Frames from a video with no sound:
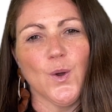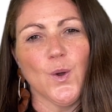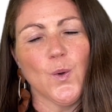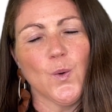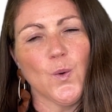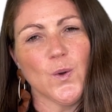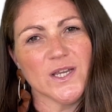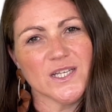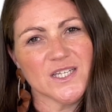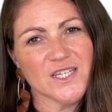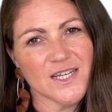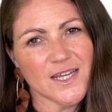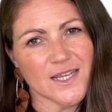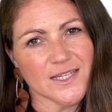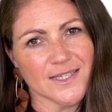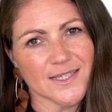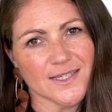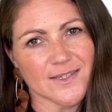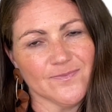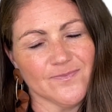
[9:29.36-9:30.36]
which
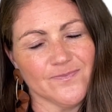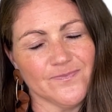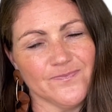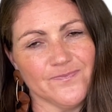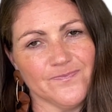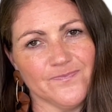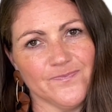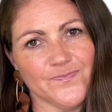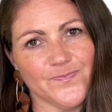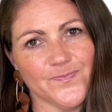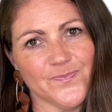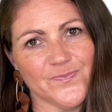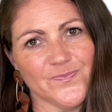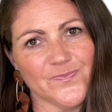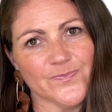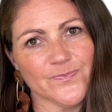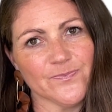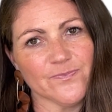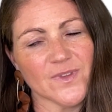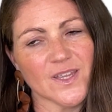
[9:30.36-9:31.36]
is
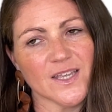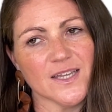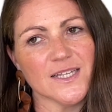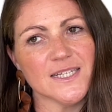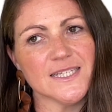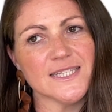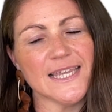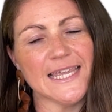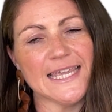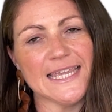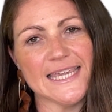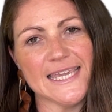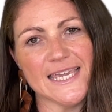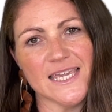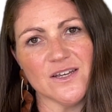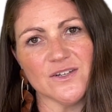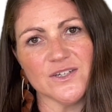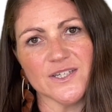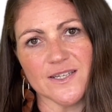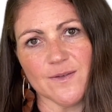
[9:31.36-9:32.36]
to
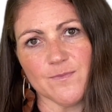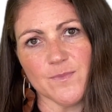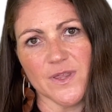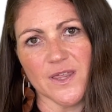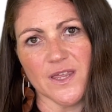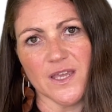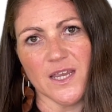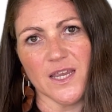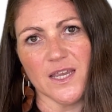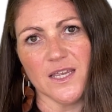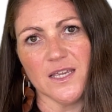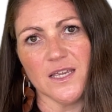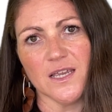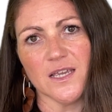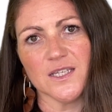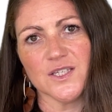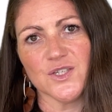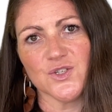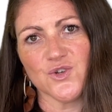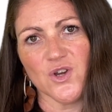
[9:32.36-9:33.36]
hear something
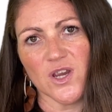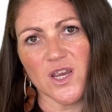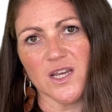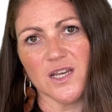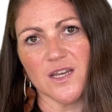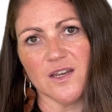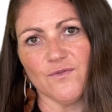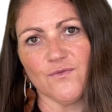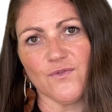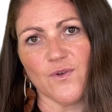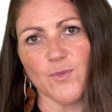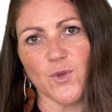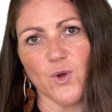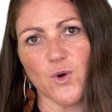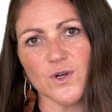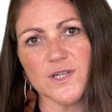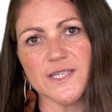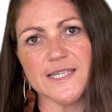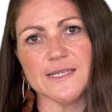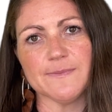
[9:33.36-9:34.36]
straight from the
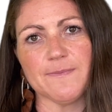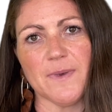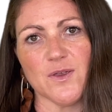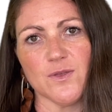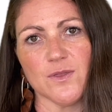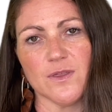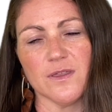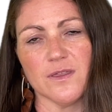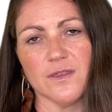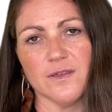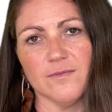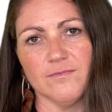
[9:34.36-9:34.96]
horse's mouth.